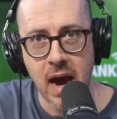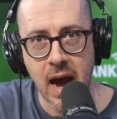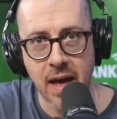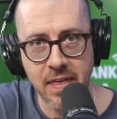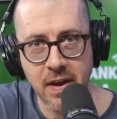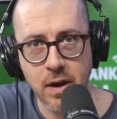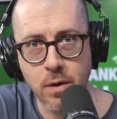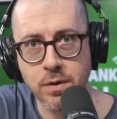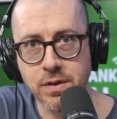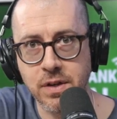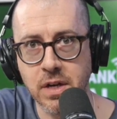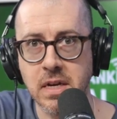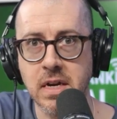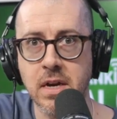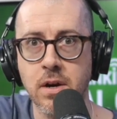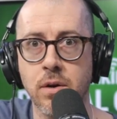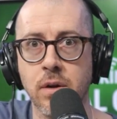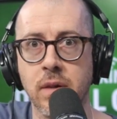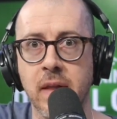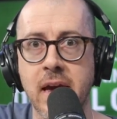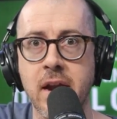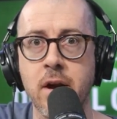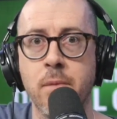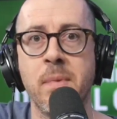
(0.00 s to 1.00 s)
I think it was a
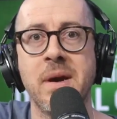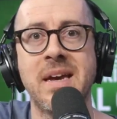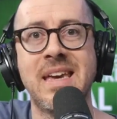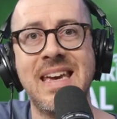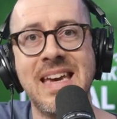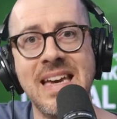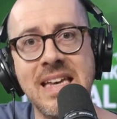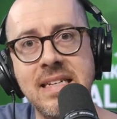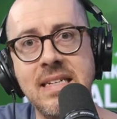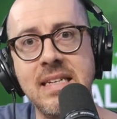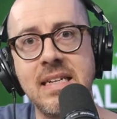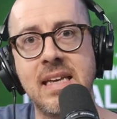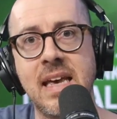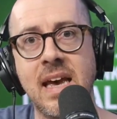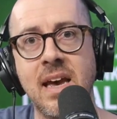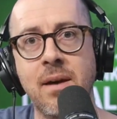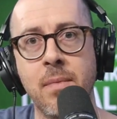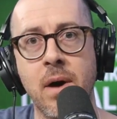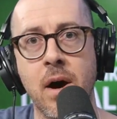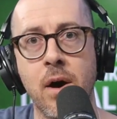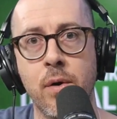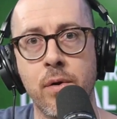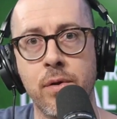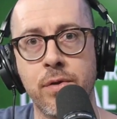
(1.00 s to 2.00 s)
year later, McKinsey
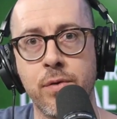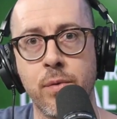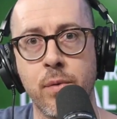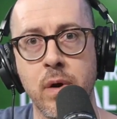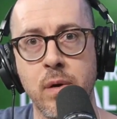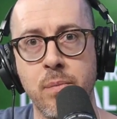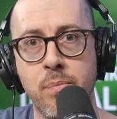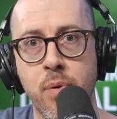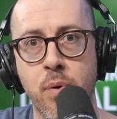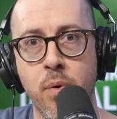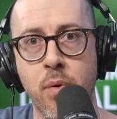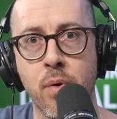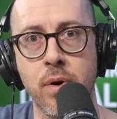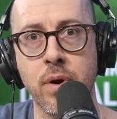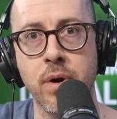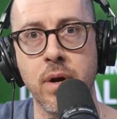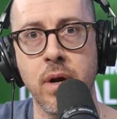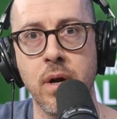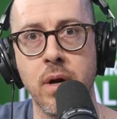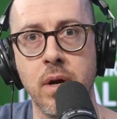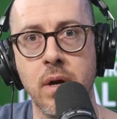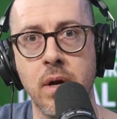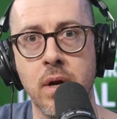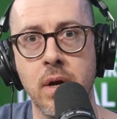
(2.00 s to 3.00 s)
came out with a report